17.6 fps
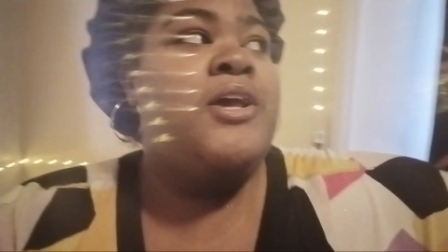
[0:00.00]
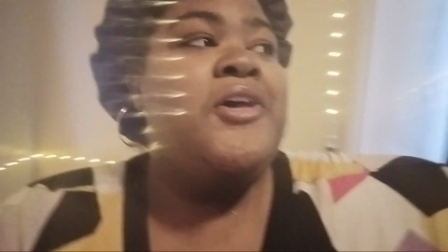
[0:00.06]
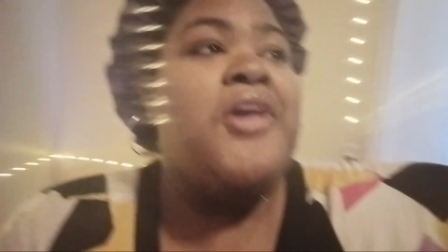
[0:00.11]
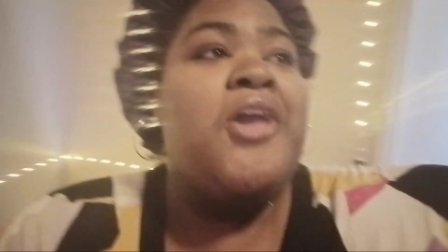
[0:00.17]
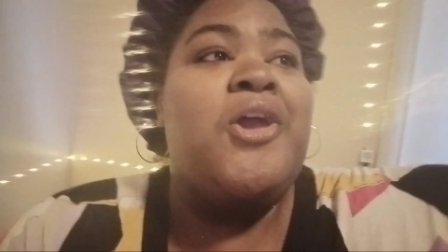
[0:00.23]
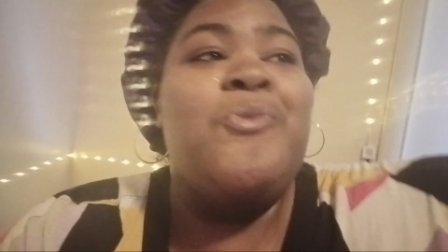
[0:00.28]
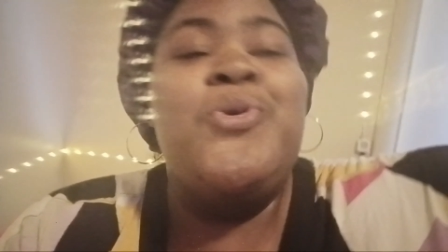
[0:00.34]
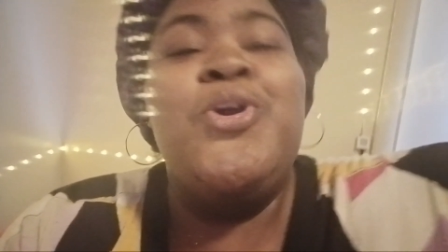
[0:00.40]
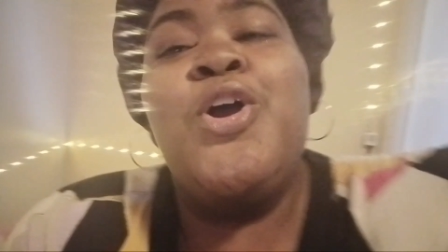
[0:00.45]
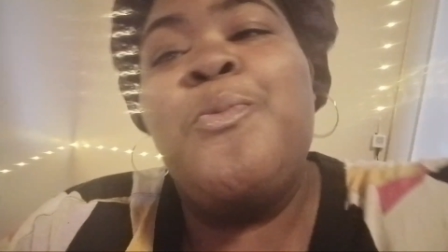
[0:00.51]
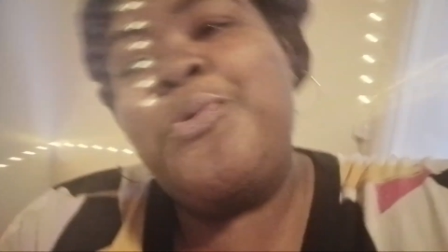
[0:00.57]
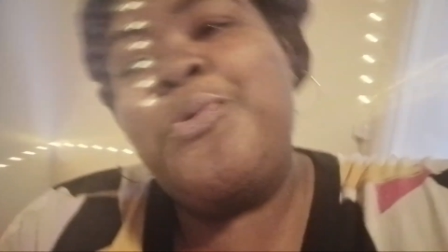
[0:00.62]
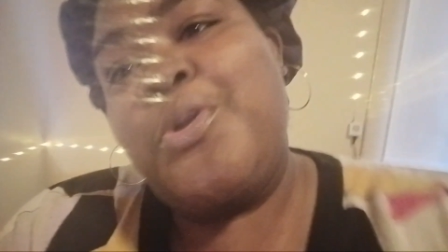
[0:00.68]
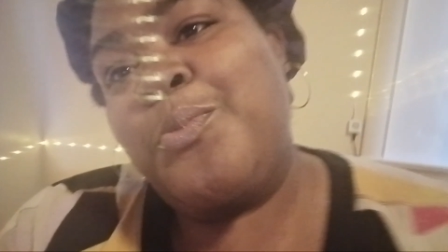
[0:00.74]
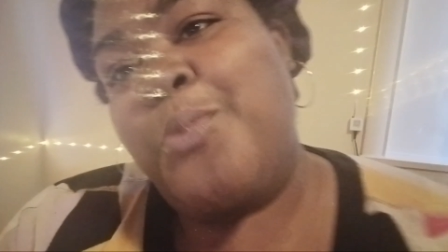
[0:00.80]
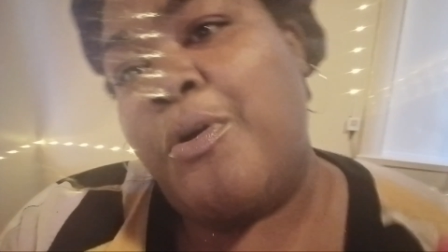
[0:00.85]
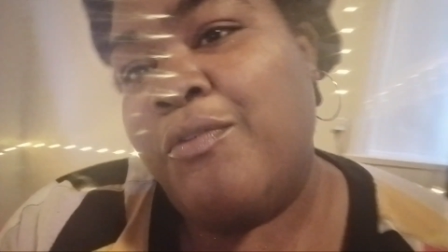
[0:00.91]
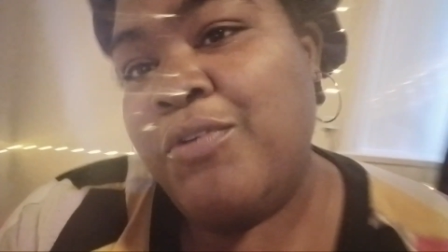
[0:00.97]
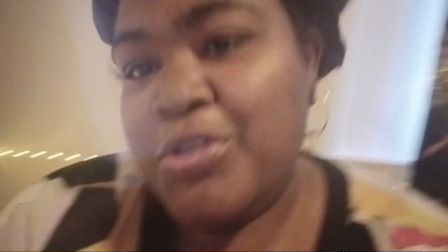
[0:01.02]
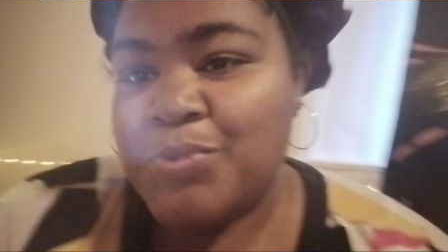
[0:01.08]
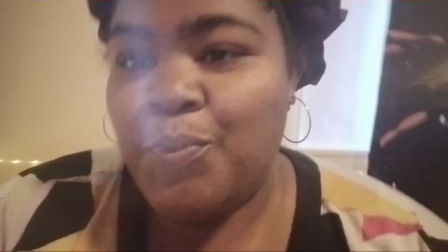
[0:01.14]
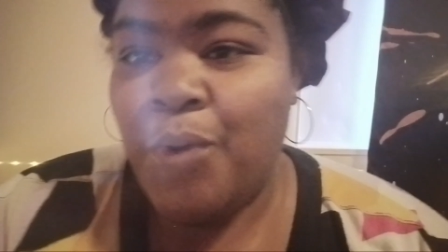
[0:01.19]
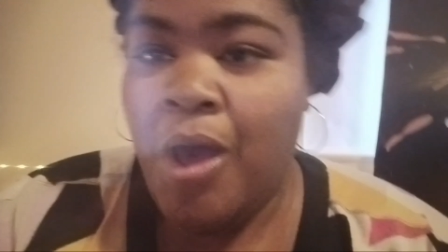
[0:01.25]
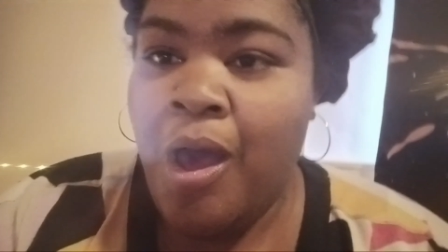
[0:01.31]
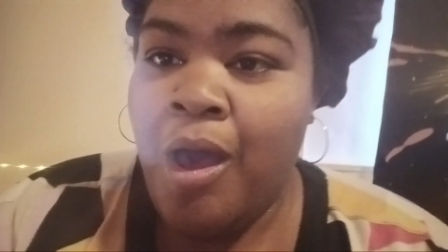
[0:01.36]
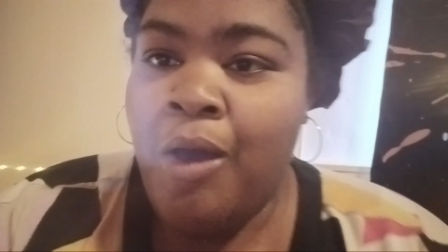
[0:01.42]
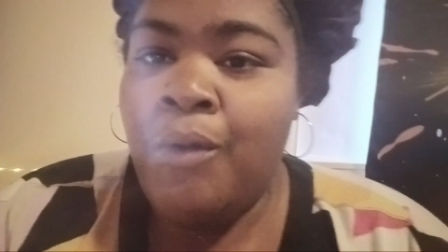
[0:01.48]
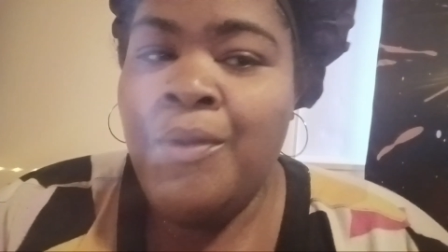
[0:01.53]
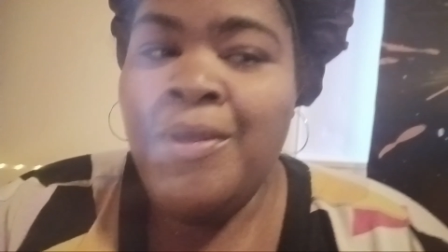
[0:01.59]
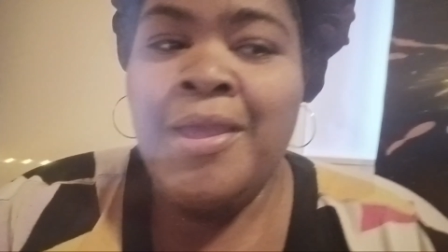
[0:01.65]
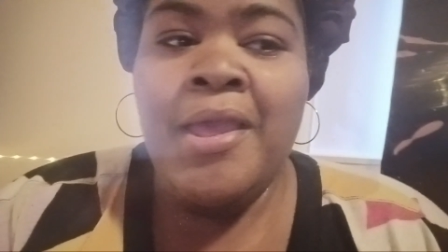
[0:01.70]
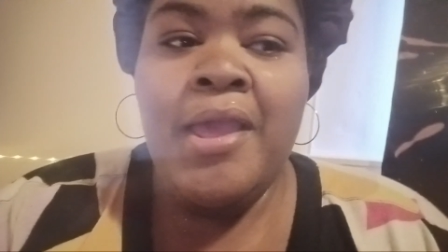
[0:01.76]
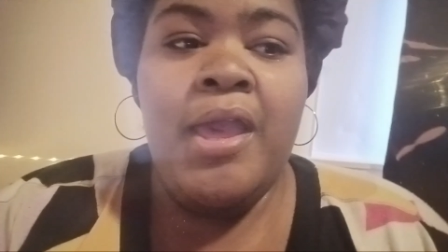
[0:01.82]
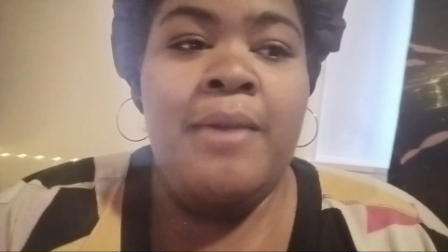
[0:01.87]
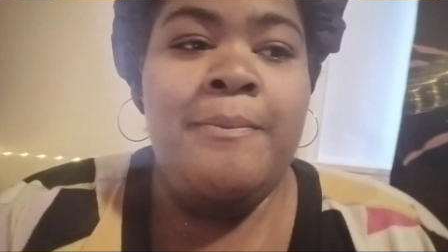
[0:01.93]
and we're gonna put them over his wall
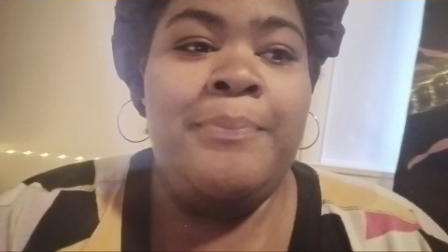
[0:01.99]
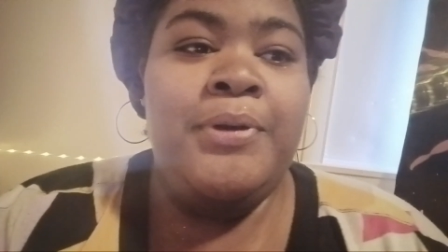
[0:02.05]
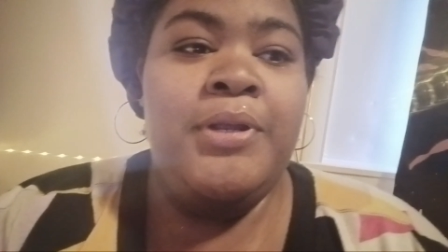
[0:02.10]
and put